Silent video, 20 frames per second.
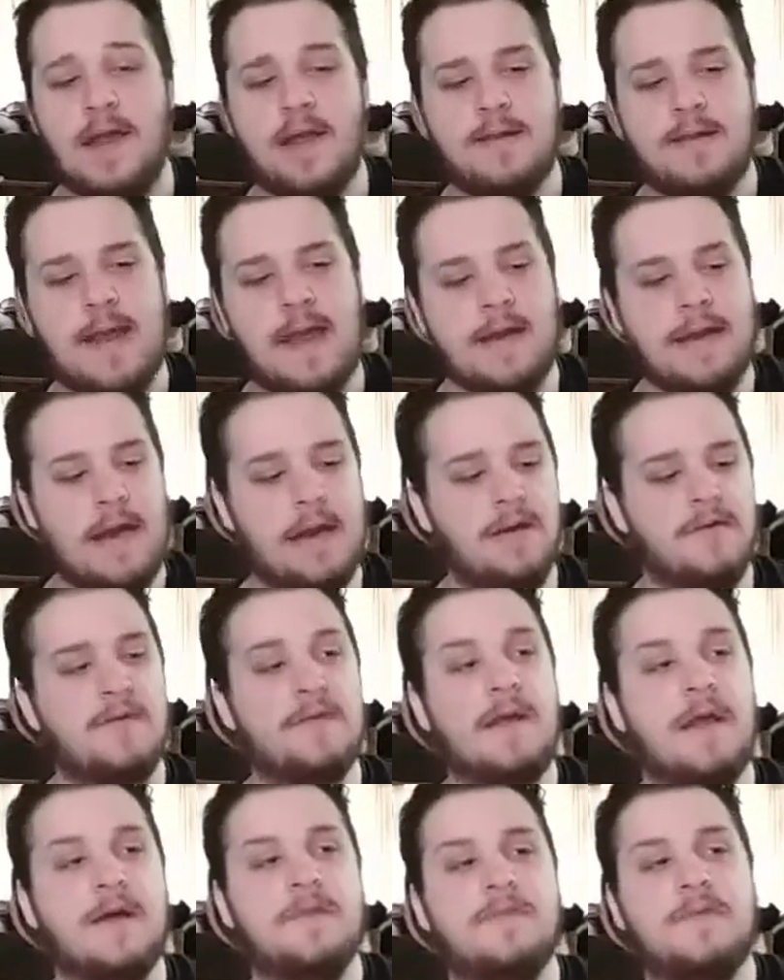And that kind
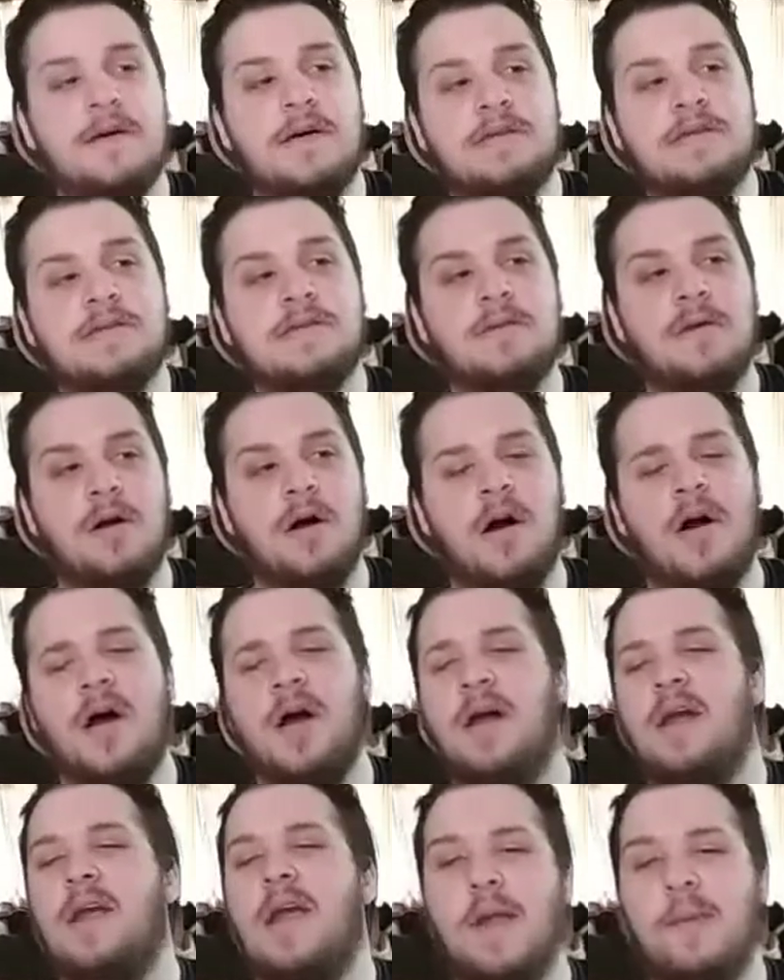of give us
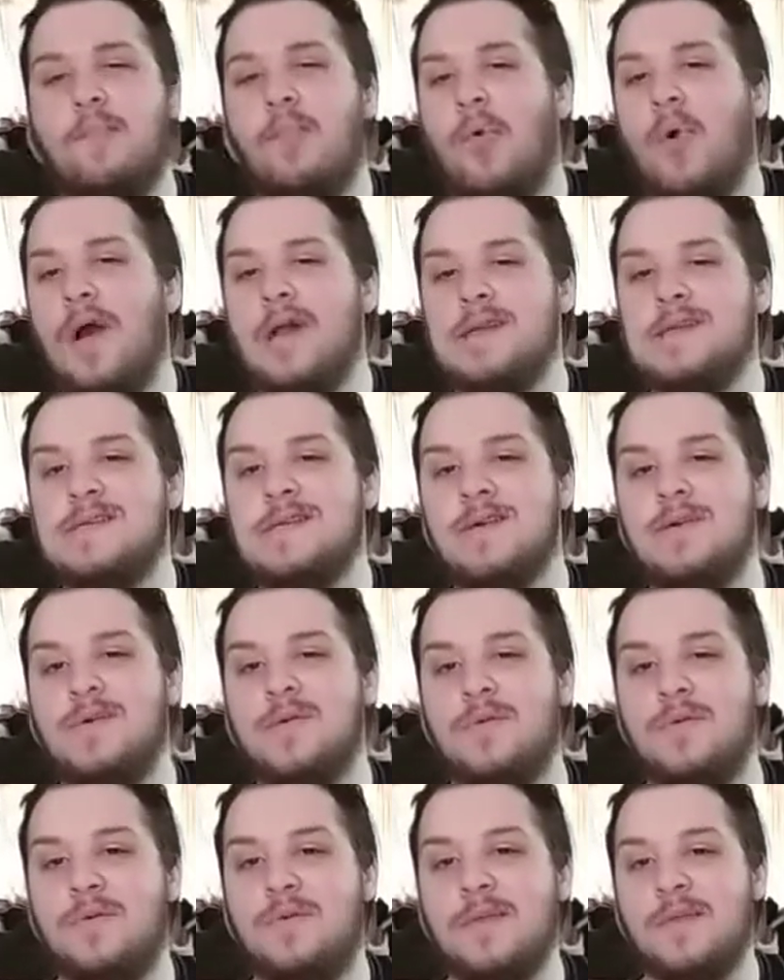a point
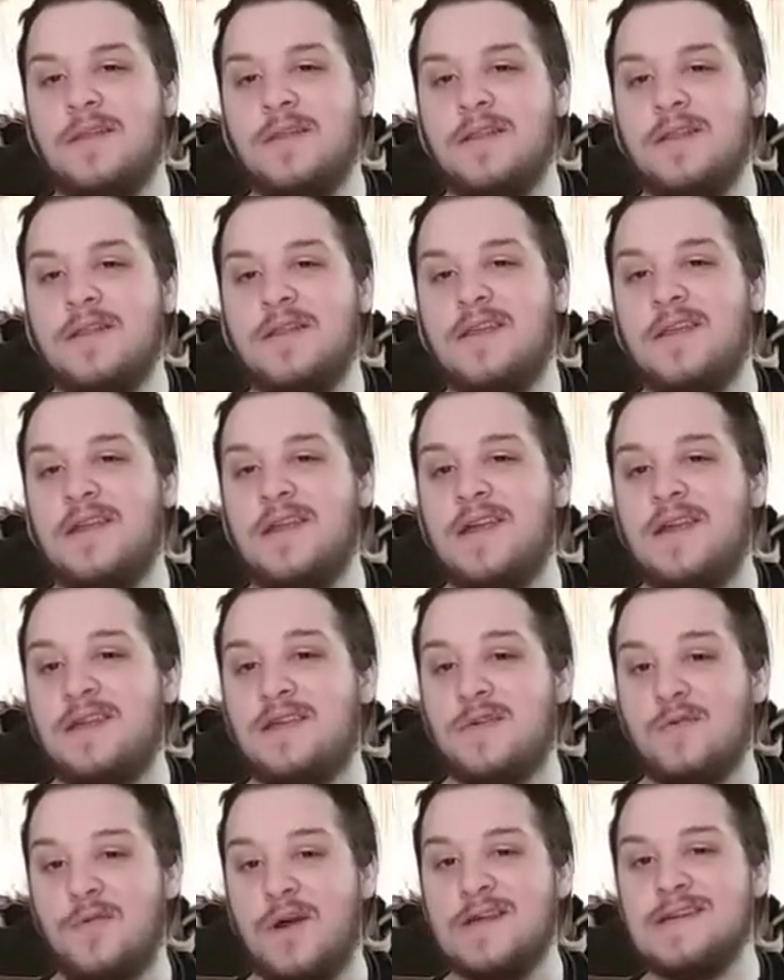to the
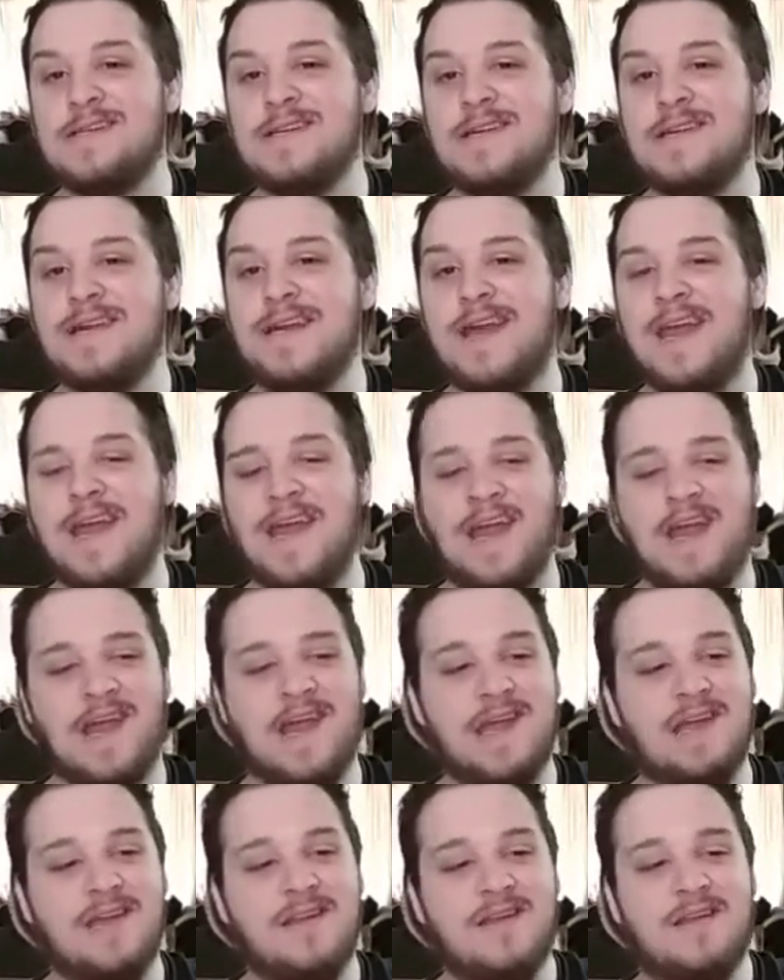directing
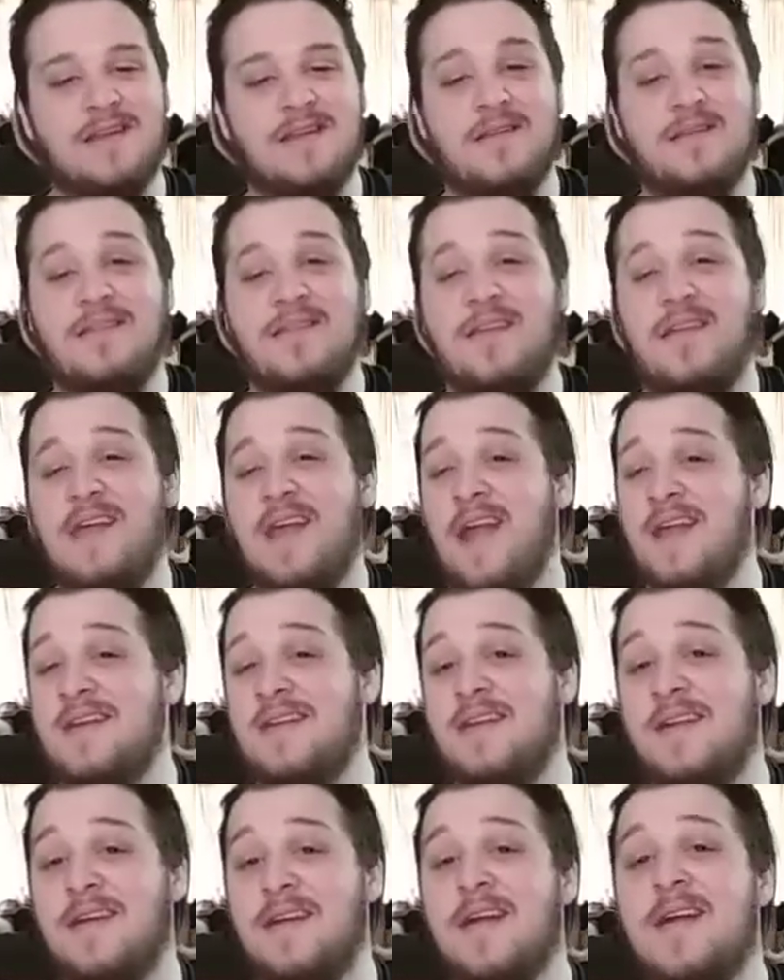and the
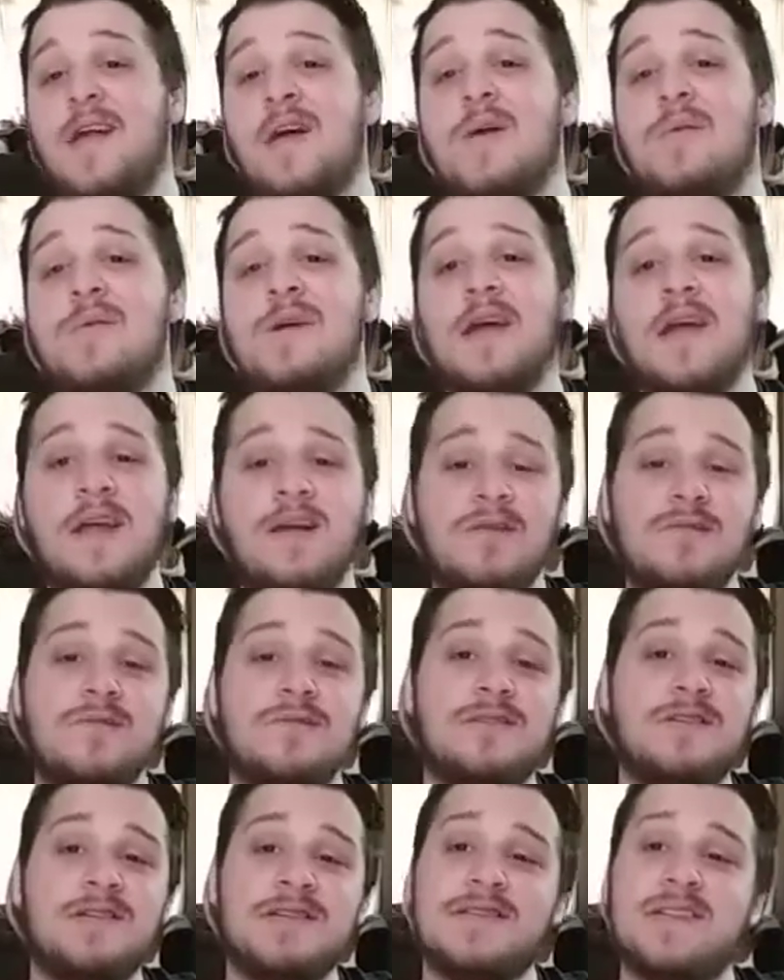ending, where
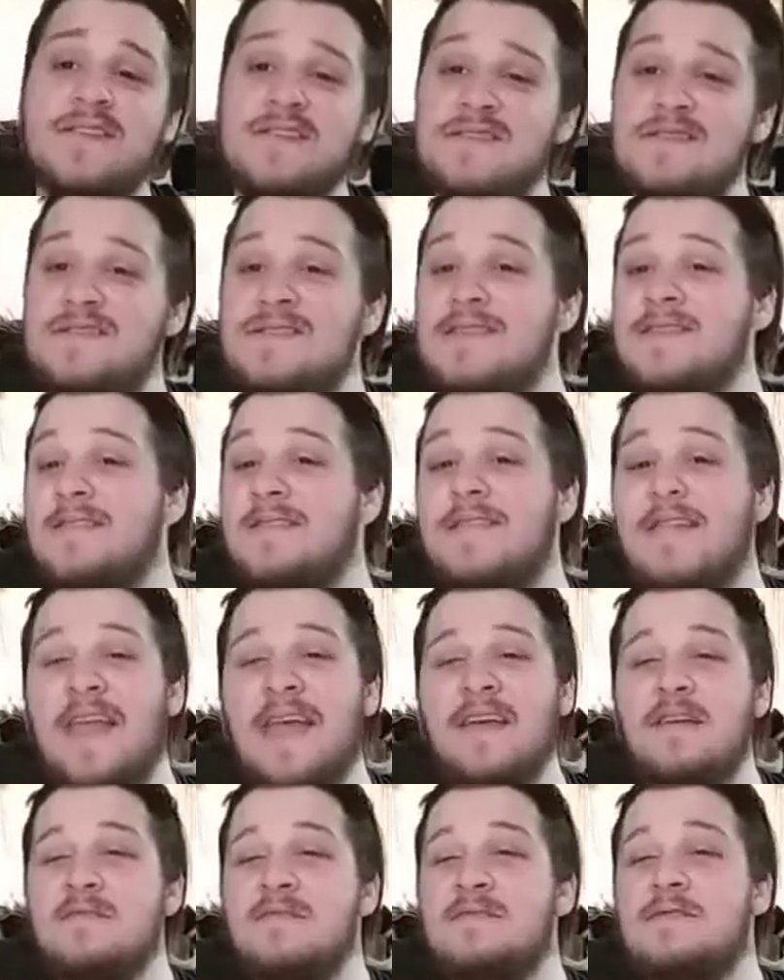it just
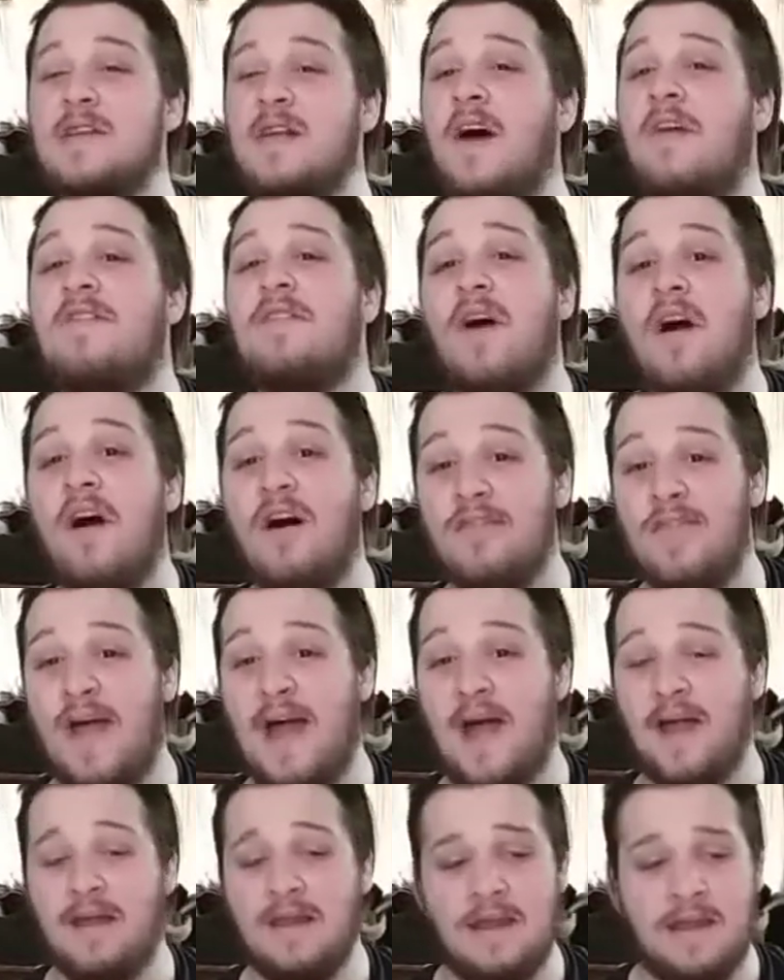leaves it off on
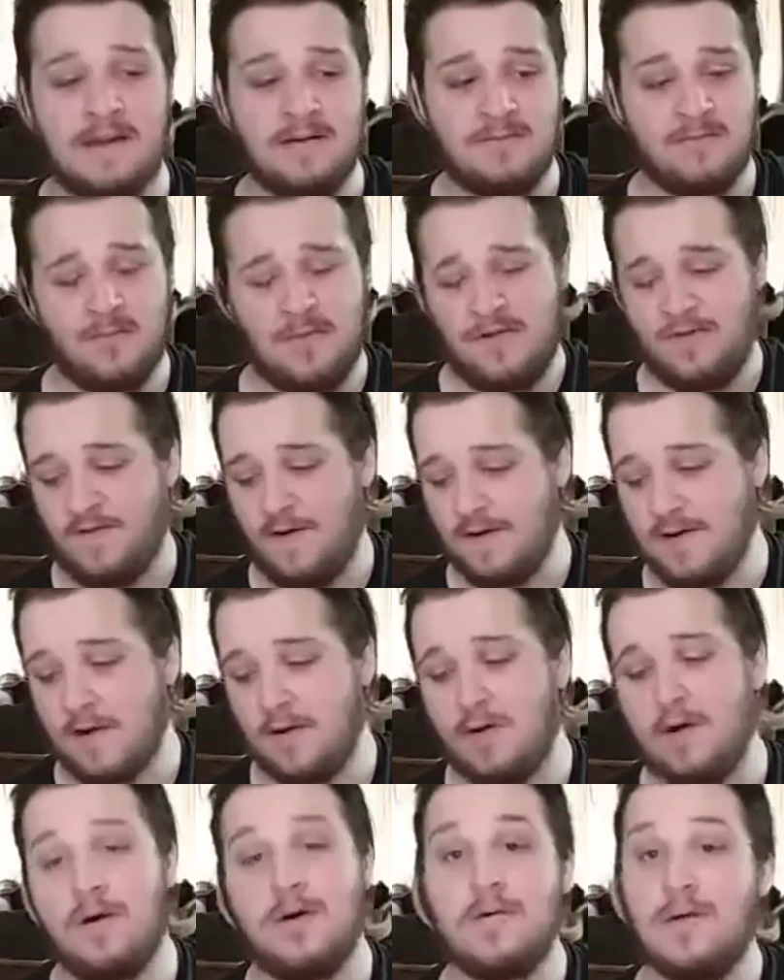that. We find
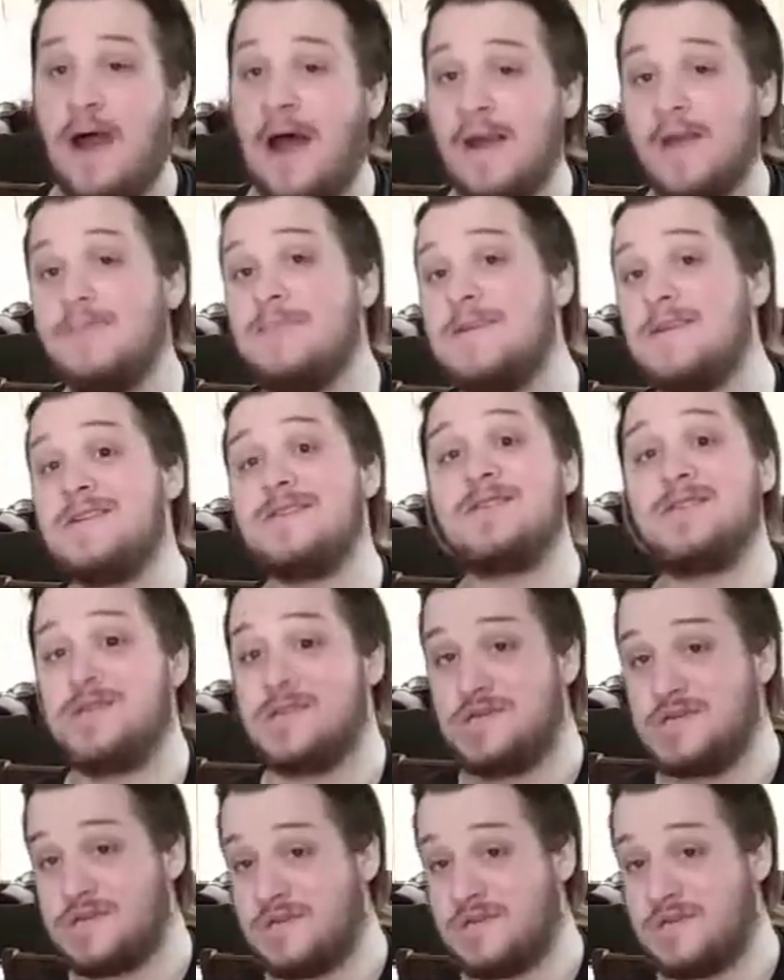out, oh, Adam is